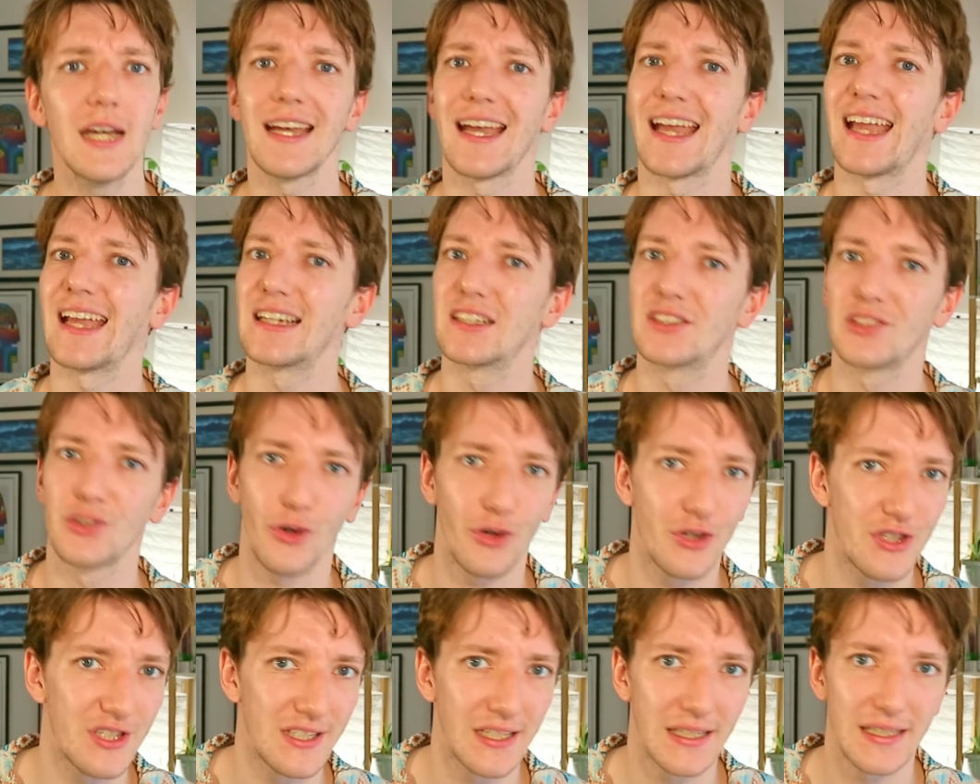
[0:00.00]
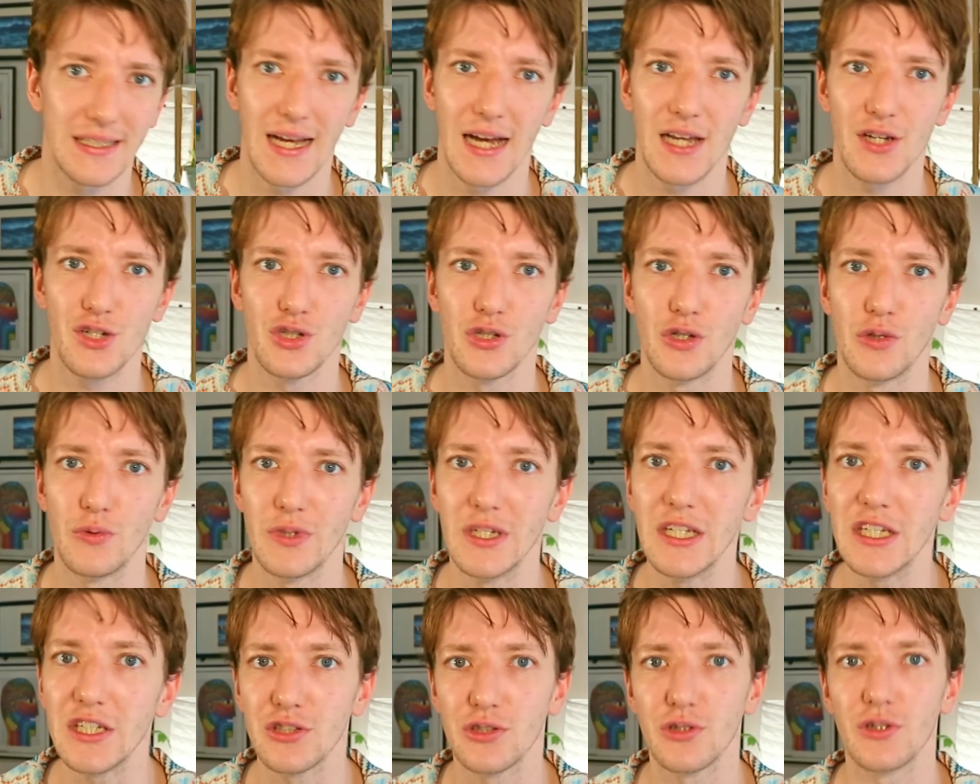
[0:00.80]
exhausting natural
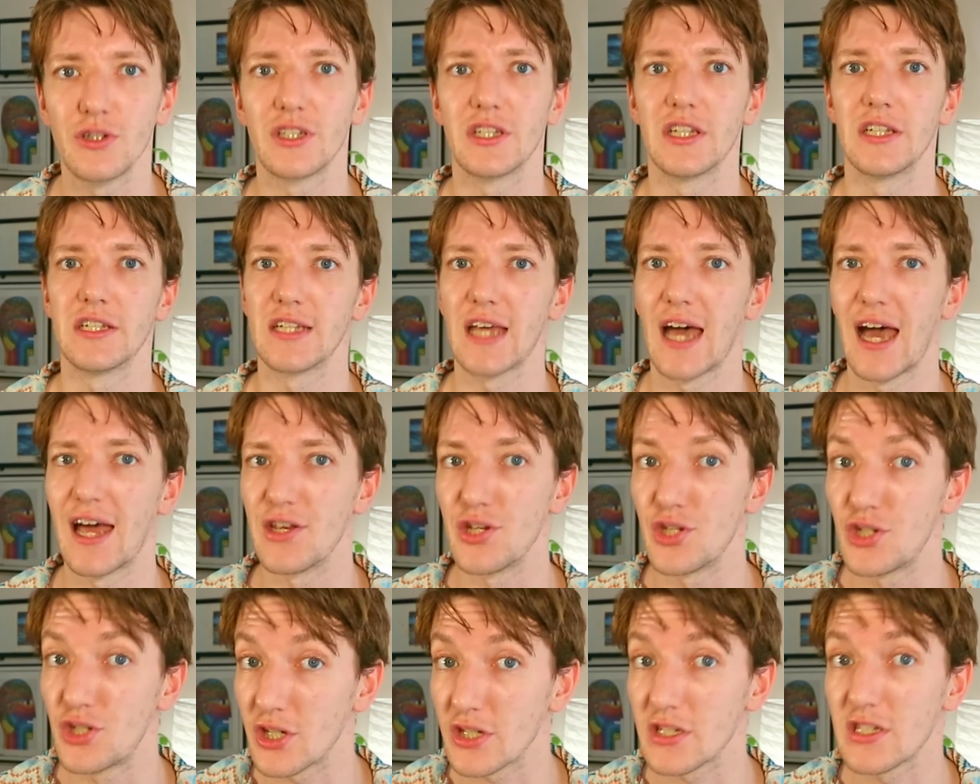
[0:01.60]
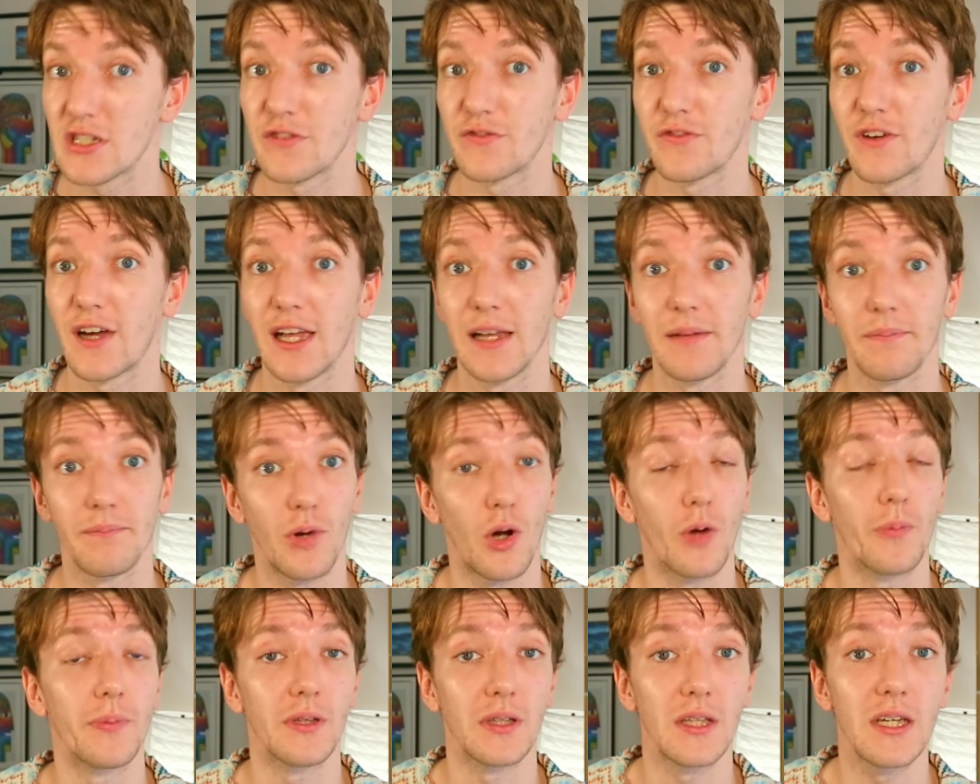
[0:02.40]
resources and justifying
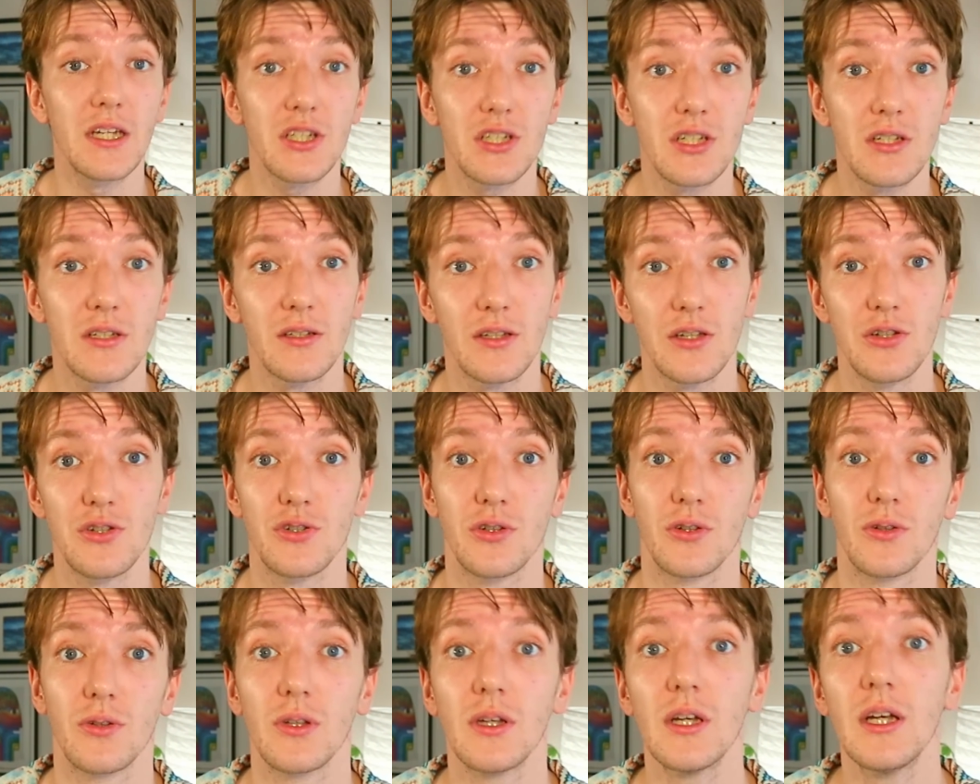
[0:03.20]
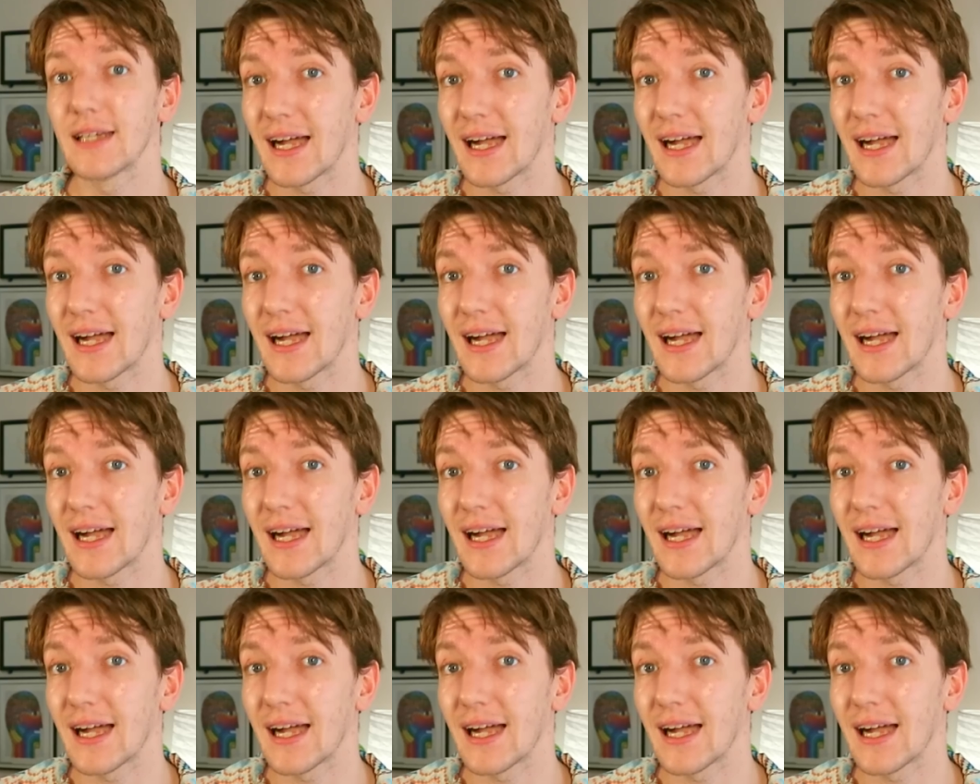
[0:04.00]
population control,